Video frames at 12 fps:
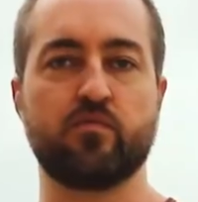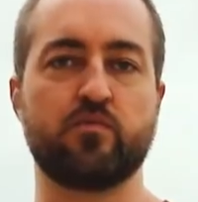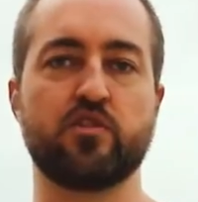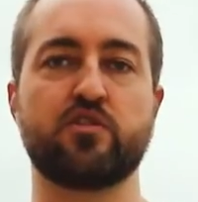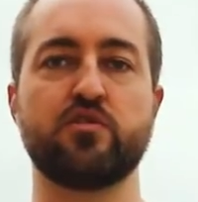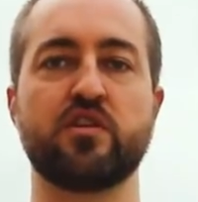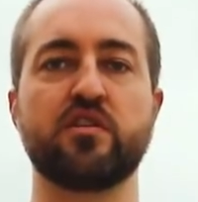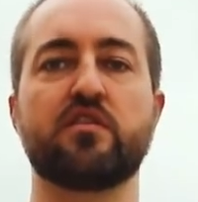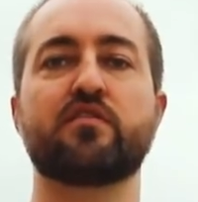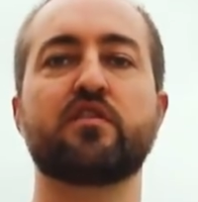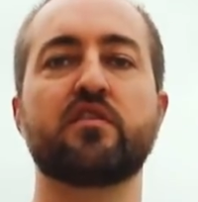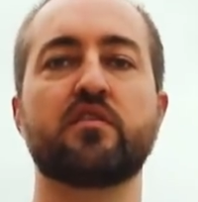just using
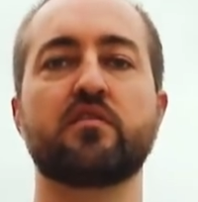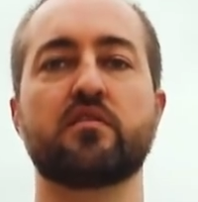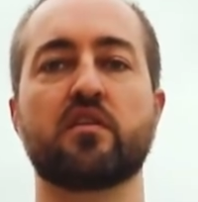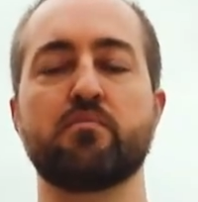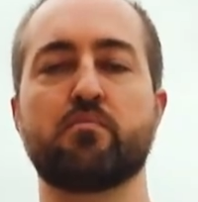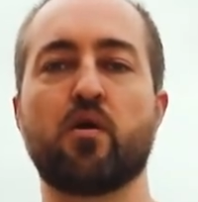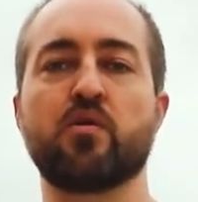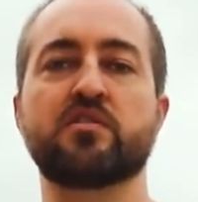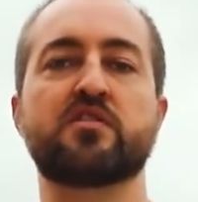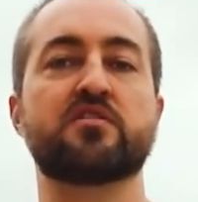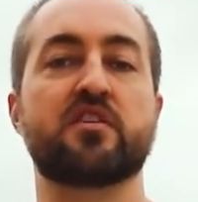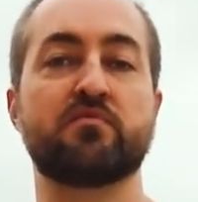different
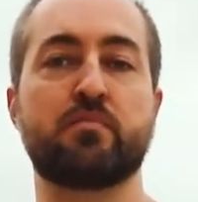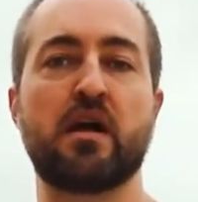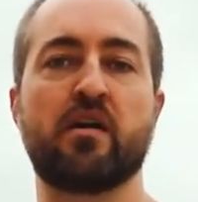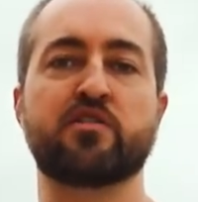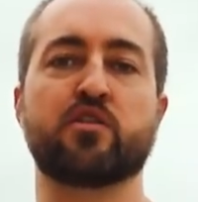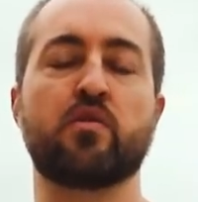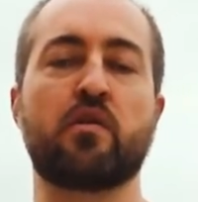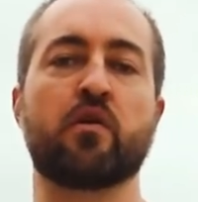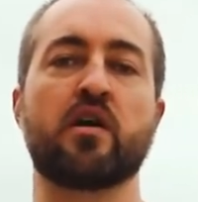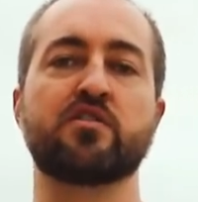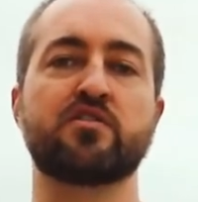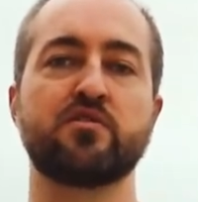components instead of biological
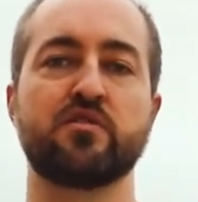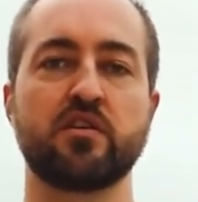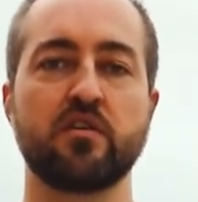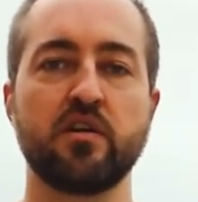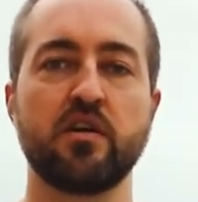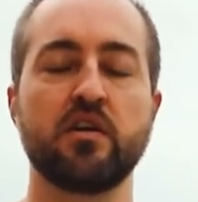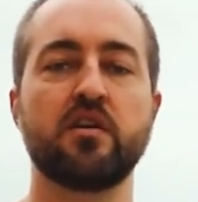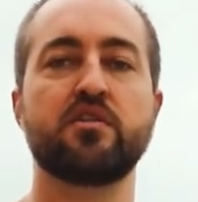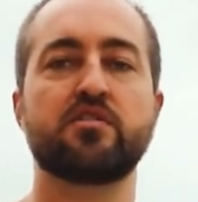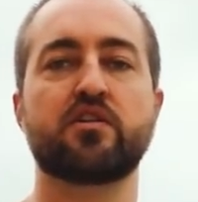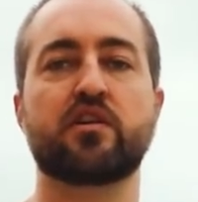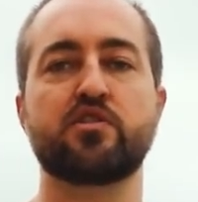wetware, just using
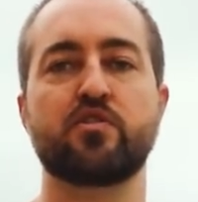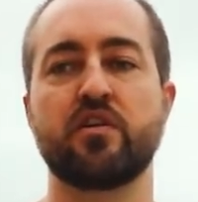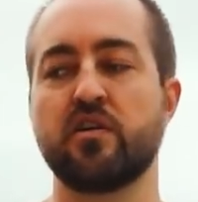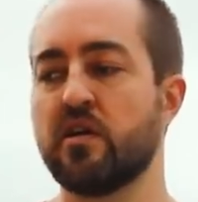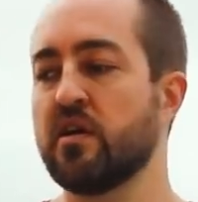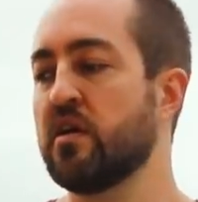circuitry